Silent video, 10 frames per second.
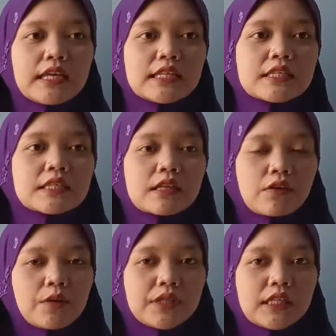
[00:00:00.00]
its
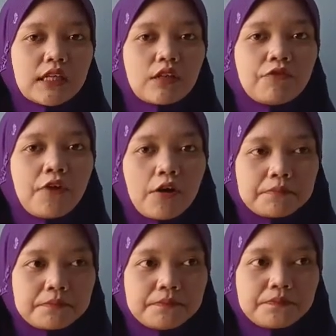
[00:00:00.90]
grammatical form.
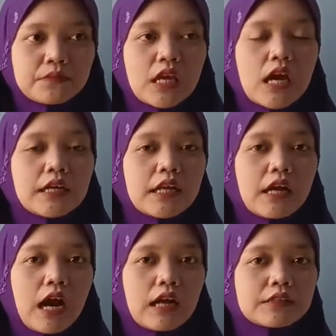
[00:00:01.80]
There
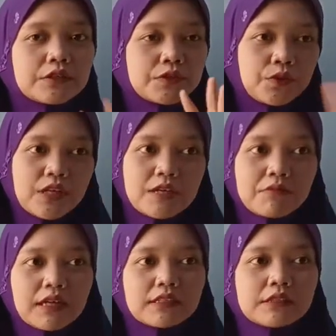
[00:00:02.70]
are three
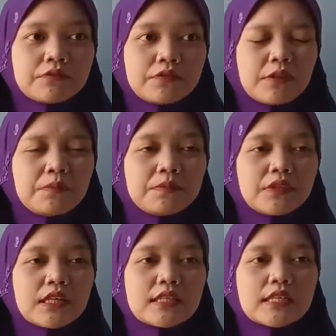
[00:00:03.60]
main verb
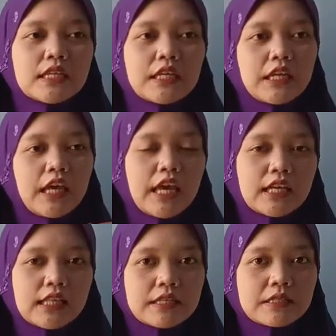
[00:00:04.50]
tenses in
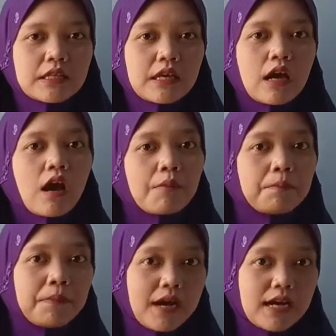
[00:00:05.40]
English:
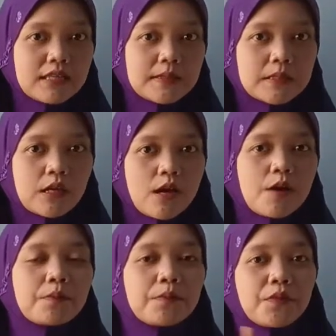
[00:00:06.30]
past,
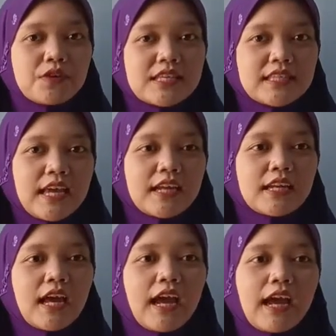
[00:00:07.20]
present,
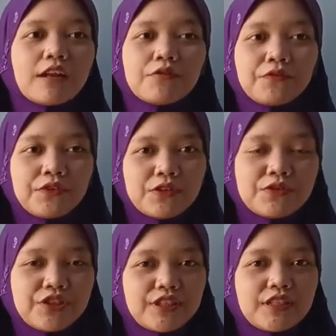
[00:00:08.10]
and
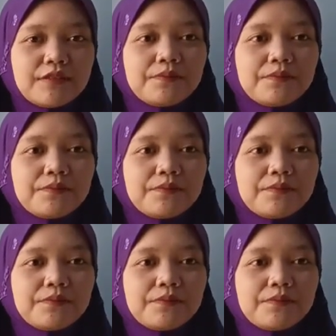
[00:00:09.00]
future.